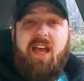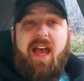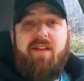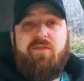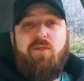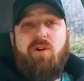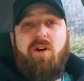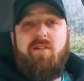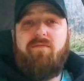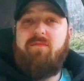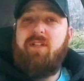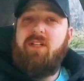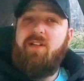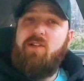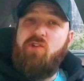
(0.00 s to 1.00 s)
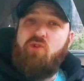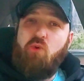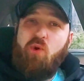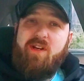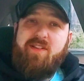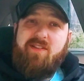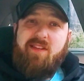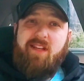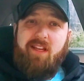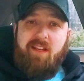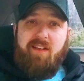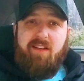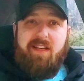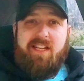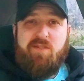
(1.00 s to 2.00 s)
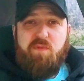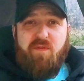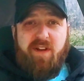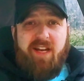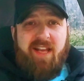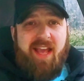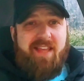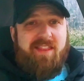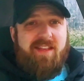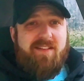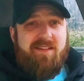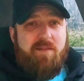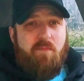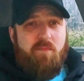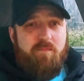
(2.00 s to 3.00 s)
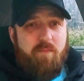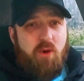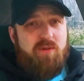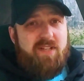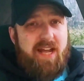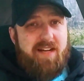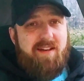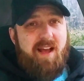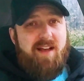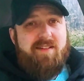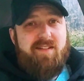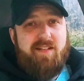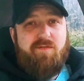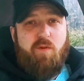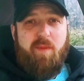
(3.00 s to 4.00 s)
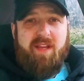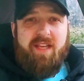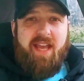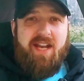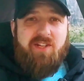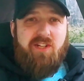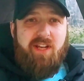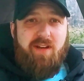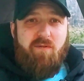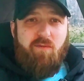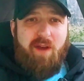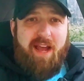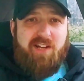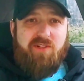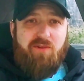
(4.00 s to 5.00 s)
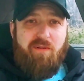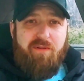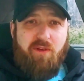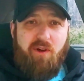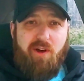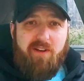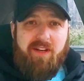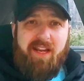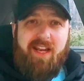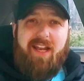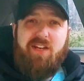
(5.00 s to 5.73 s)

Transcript: After all, DROID C is preventing atheists and most agnostics from engaging in rational thought